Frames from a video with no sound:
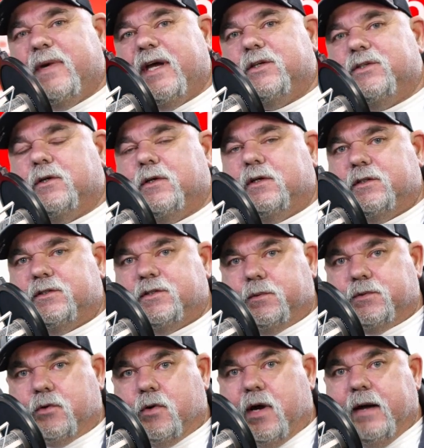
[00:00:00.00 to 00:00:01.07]
make sure to
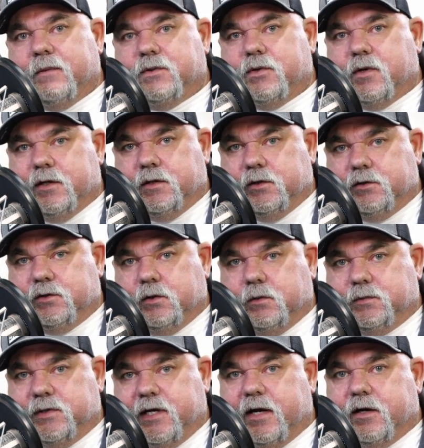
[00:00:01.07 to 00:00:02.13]
subscribe to our YouTube
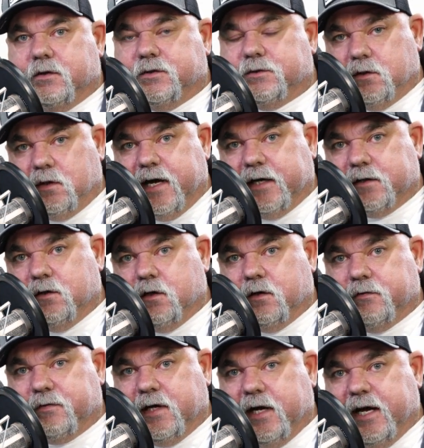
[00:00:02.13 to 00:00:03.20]
channel, select
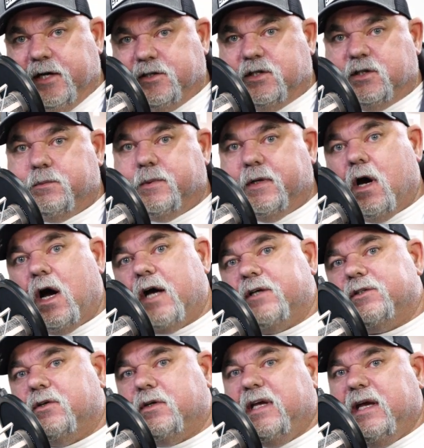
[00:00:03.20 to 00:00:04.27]
notifications, but
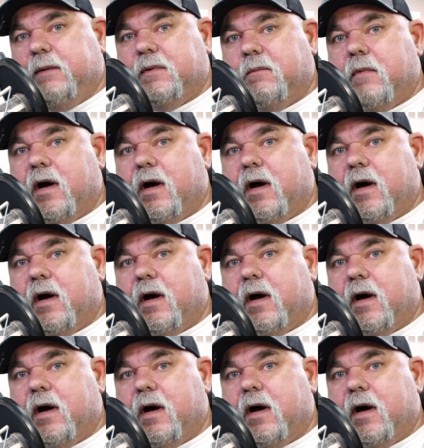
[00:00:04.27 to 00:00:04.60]
also keep in